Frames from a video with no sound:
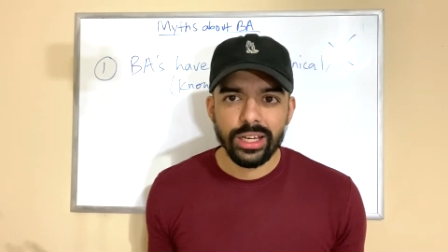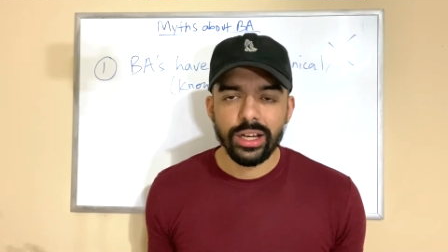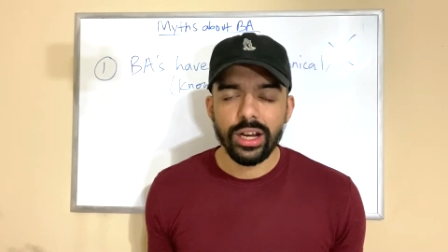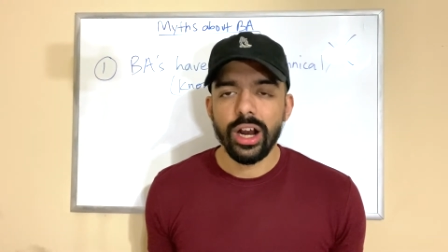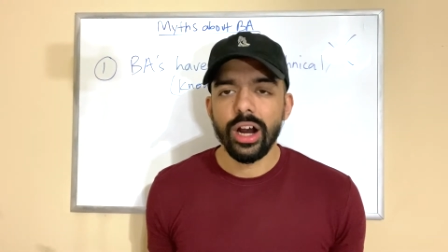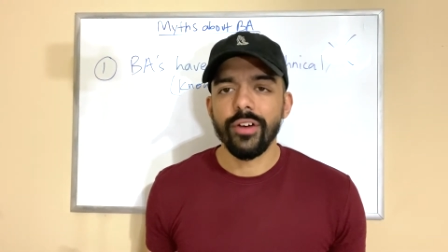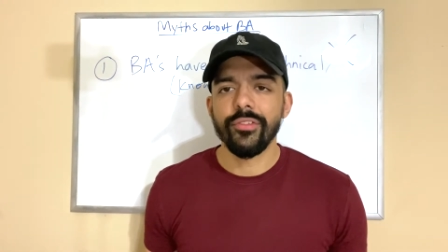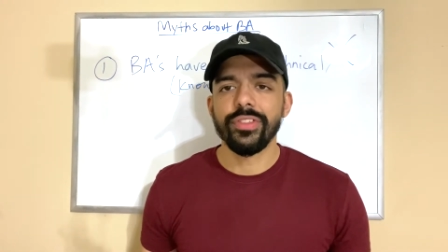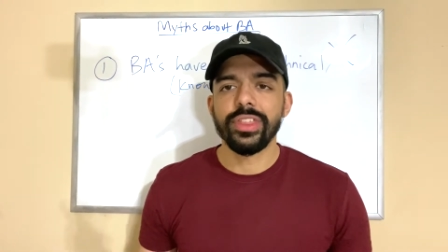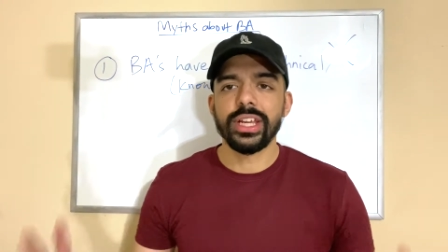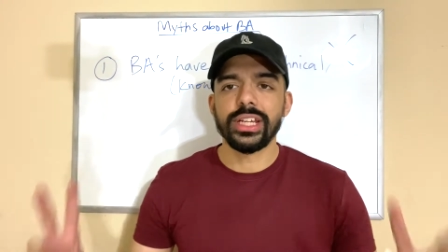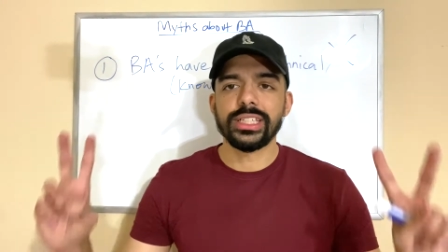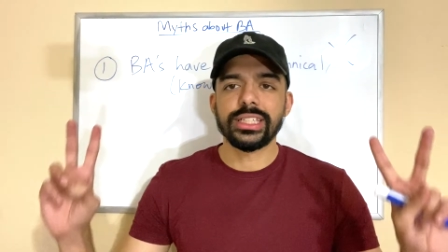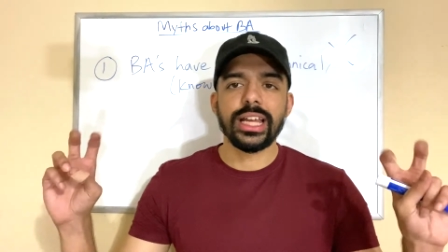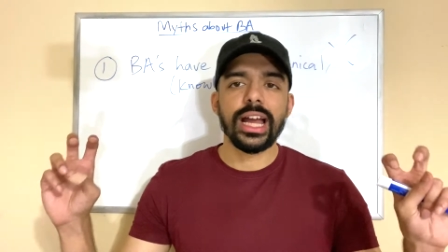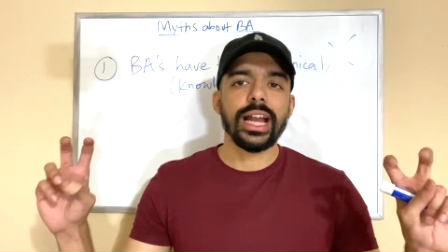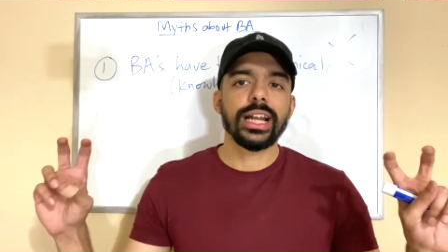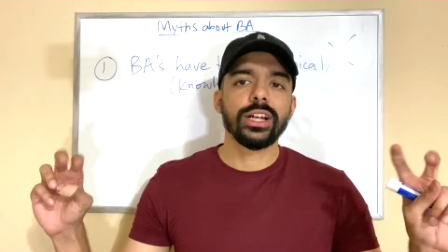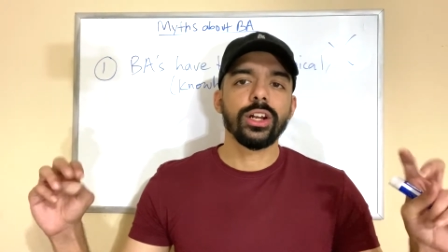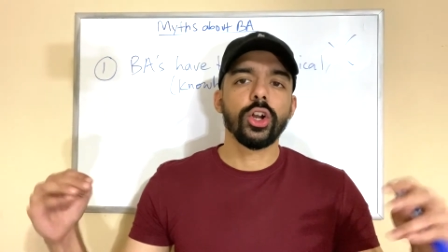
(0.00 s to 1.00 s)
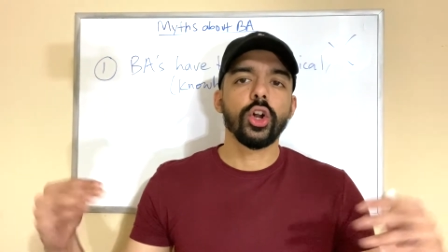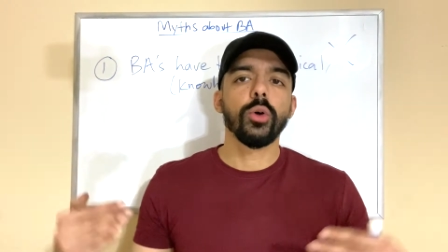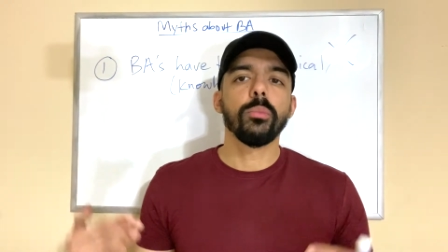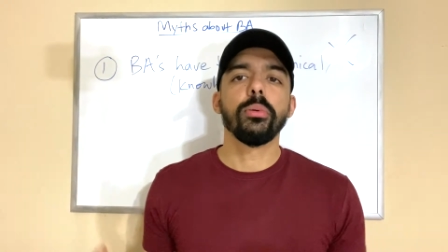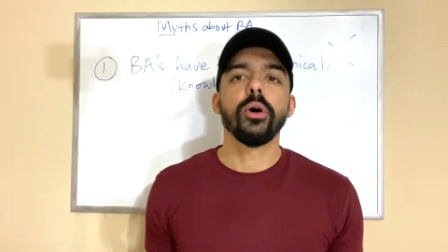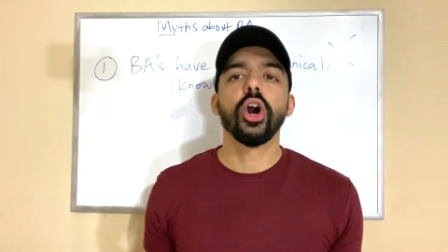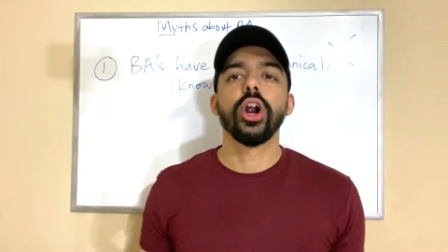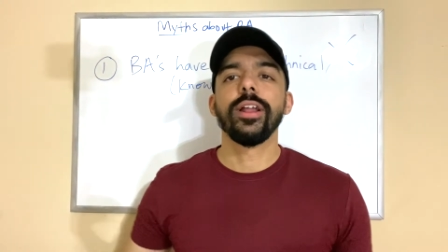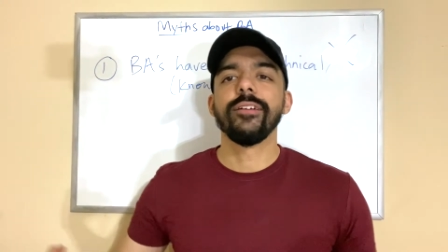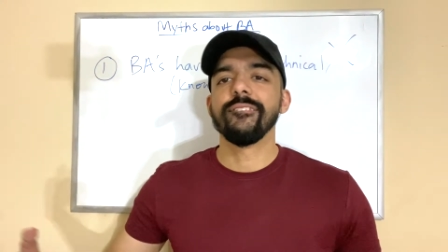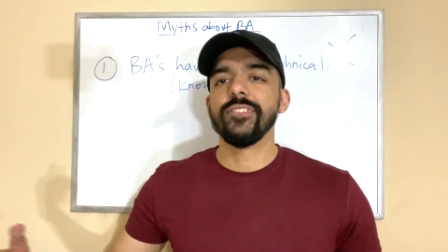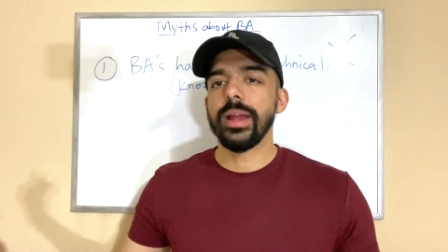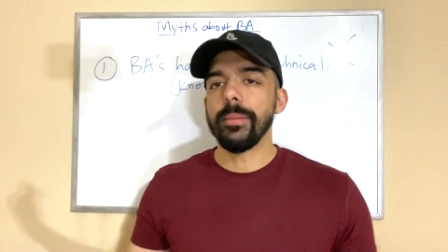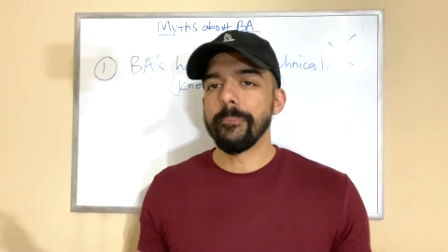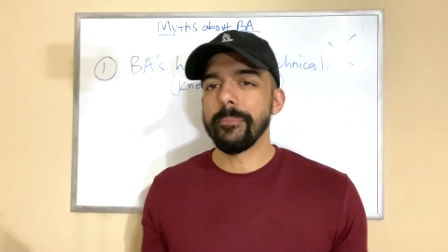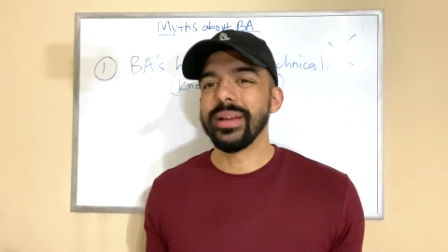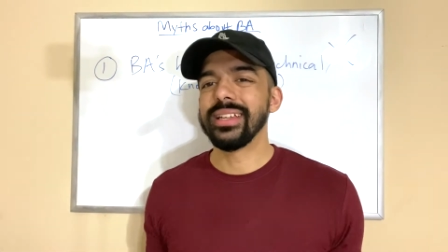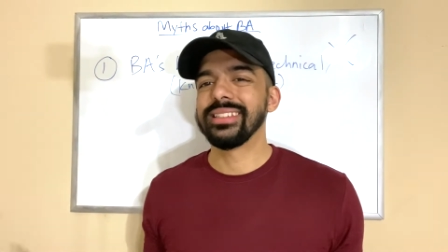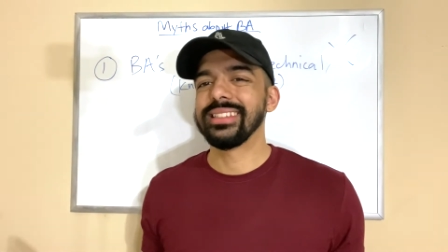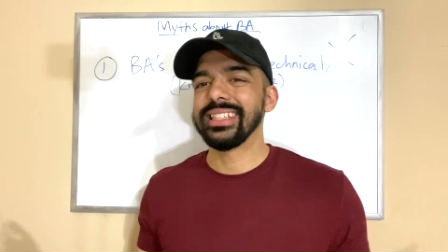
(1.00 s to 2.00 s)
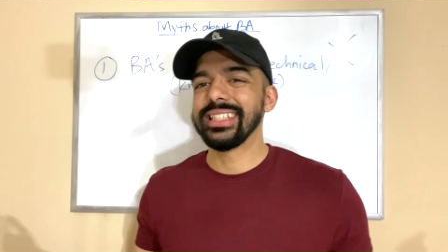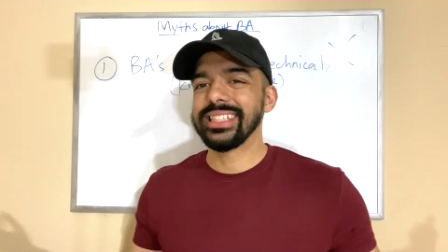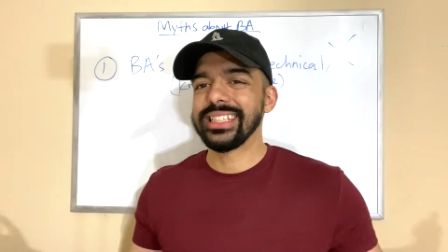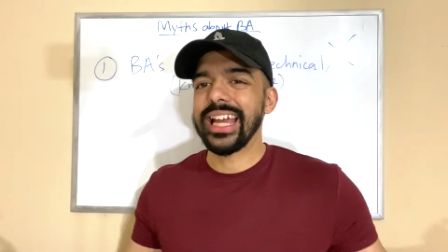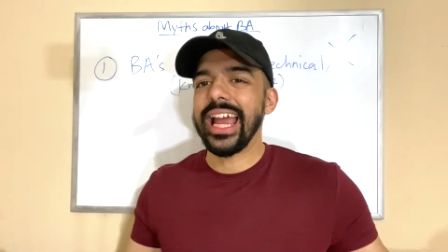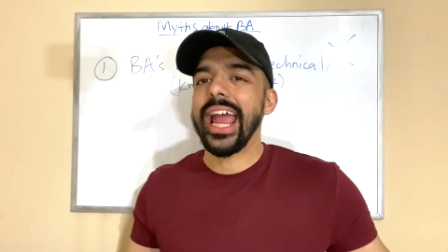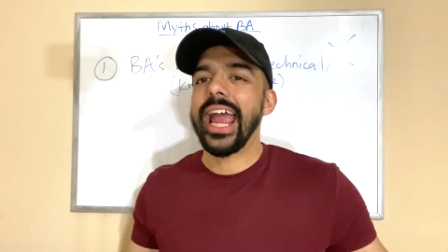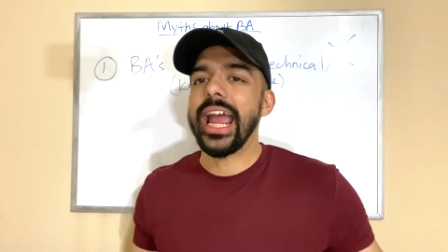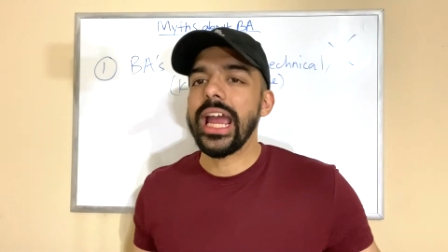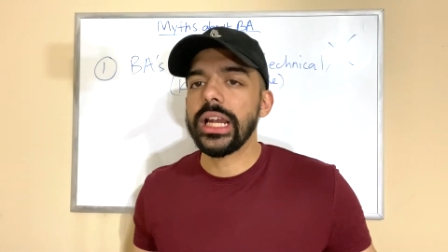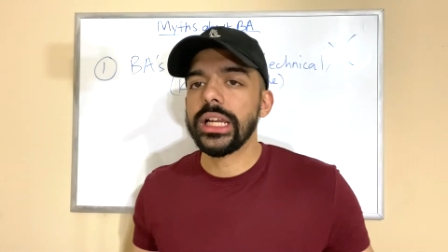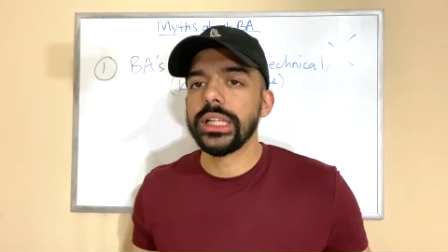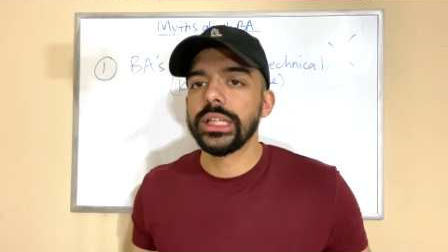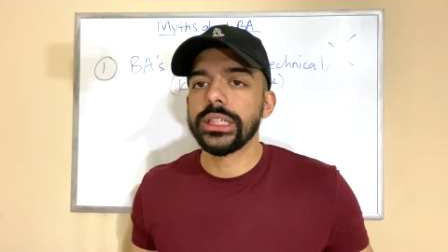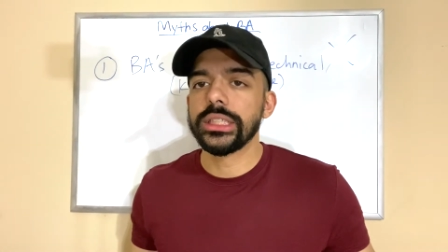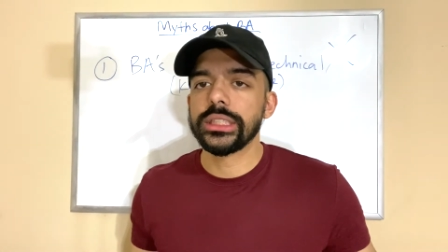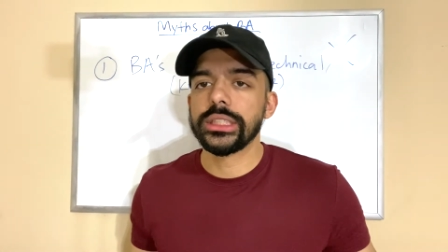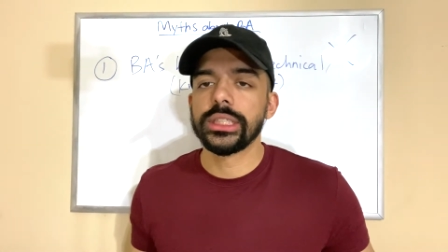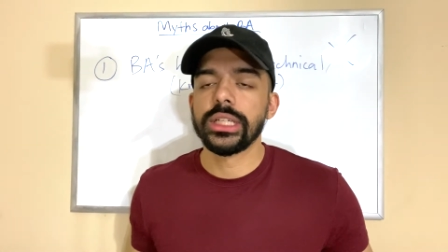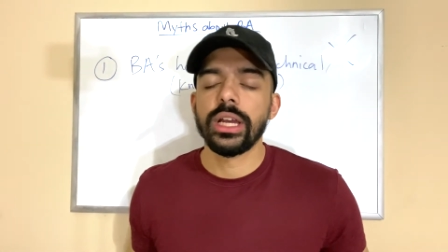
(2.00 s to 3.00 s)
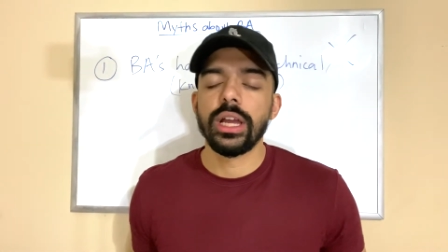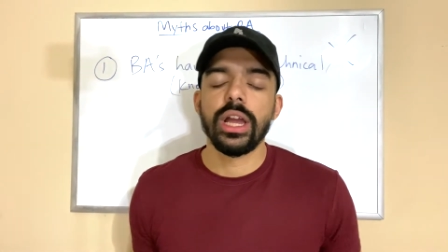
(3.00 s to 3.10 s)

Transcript: of the technical part of a business analyst,